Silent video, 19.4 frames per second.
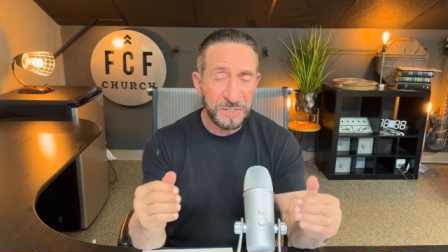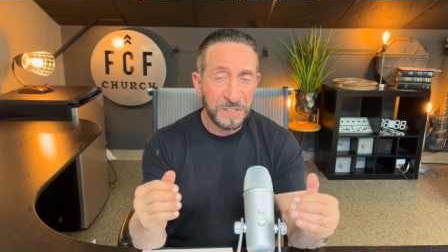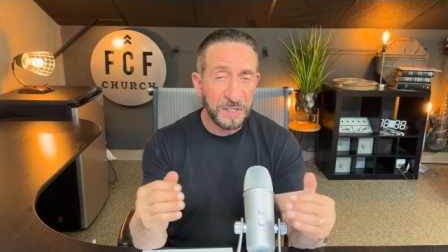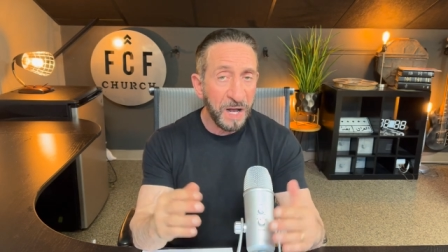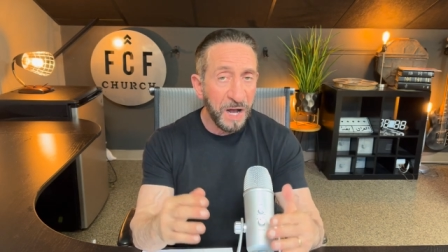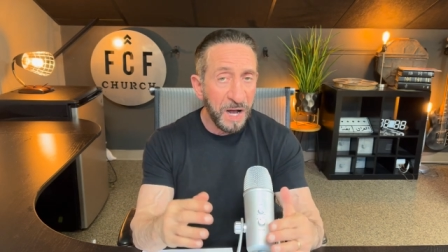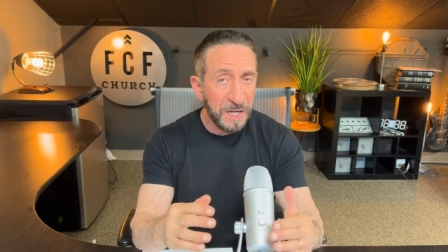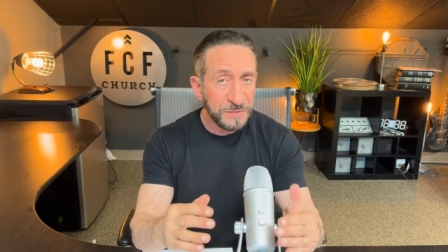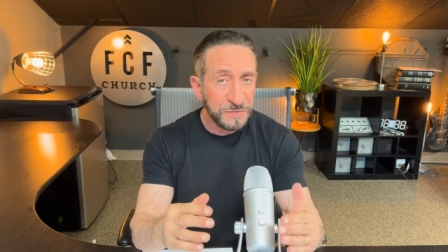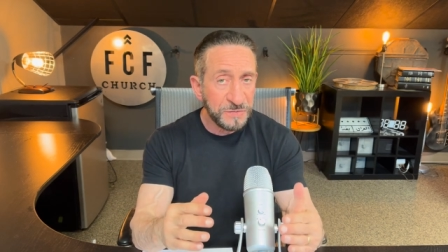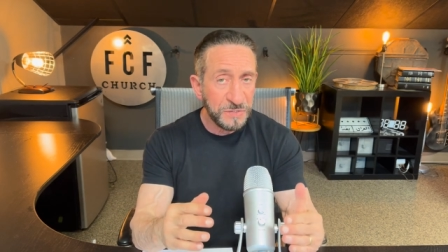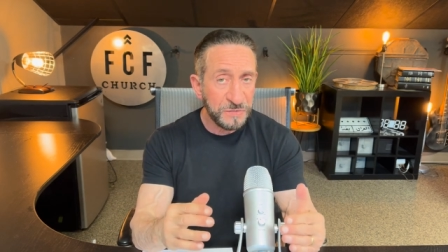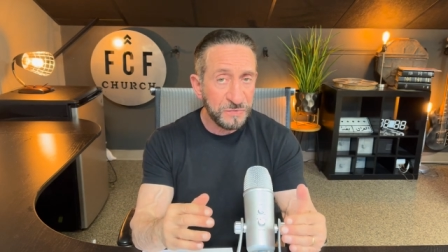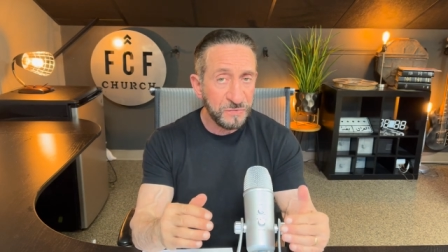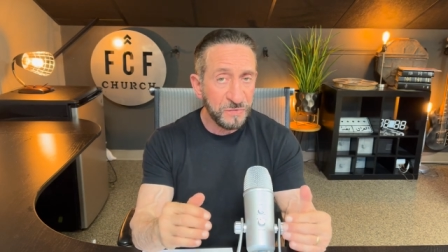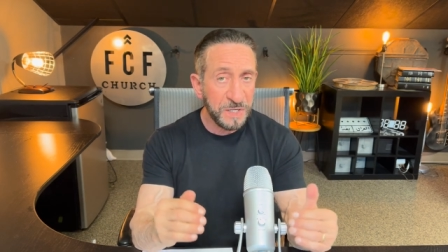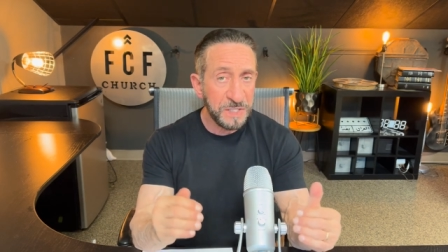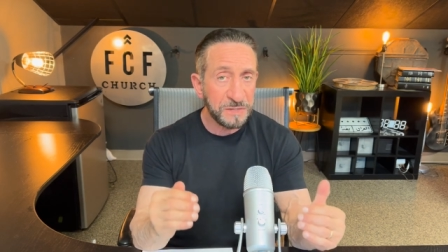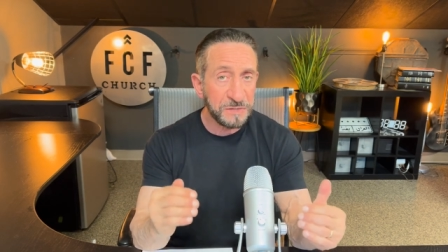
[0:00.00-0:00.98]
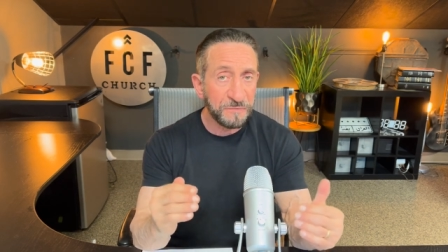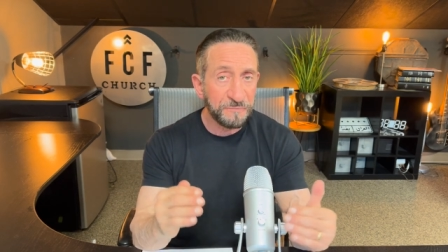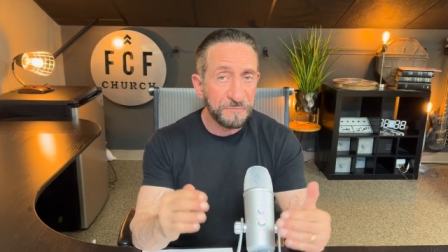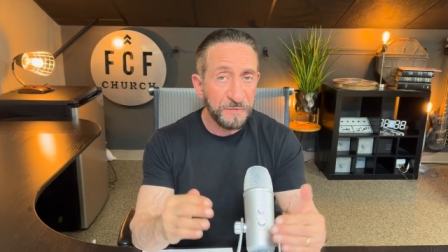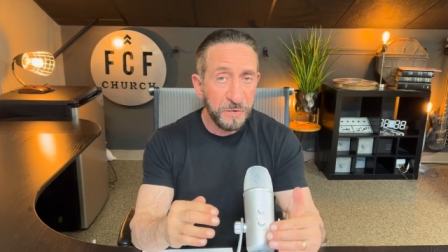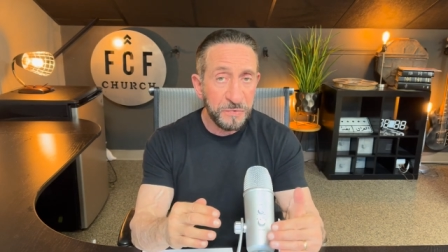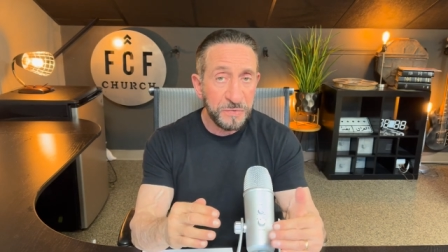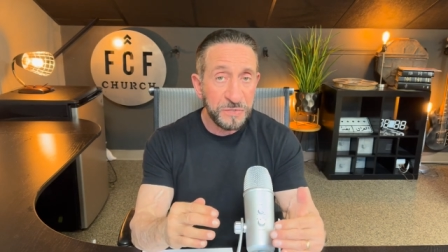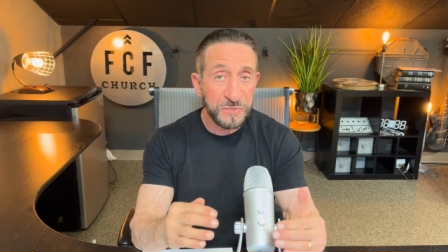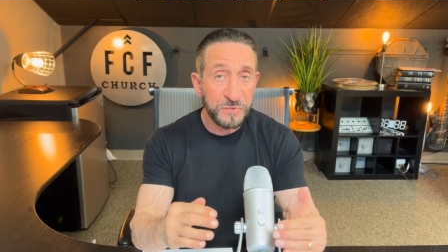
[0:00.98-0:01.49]
to concentrate, to
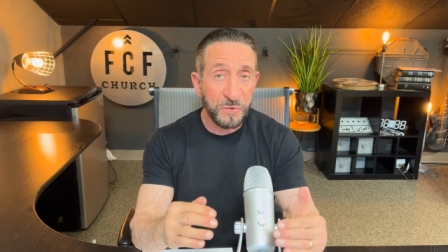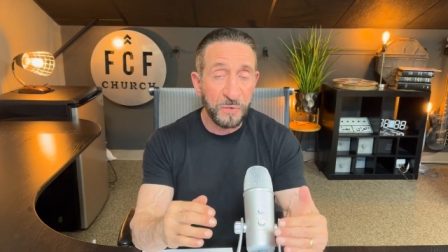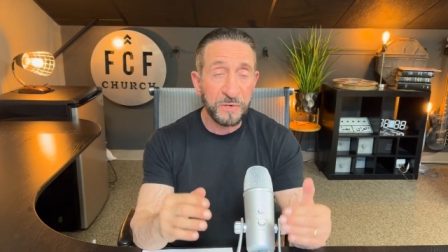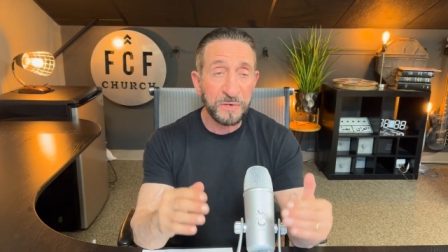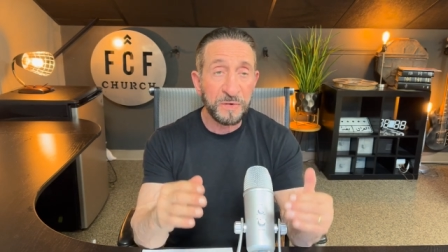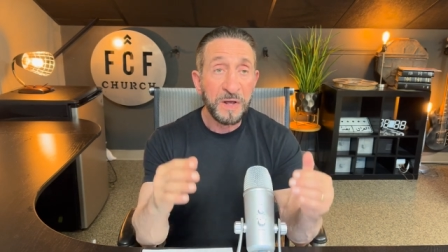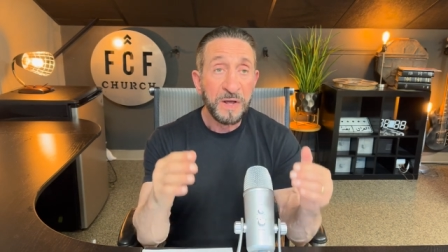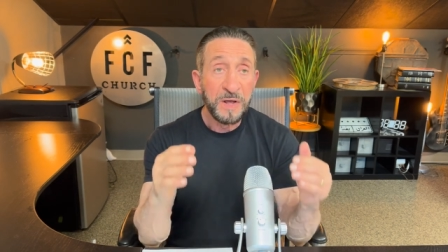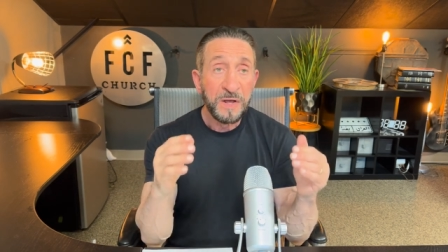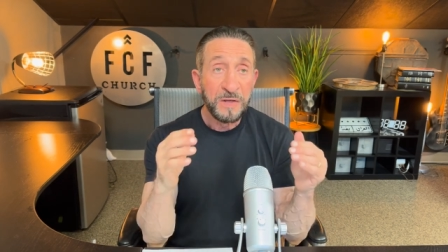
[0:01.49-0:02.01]
focus on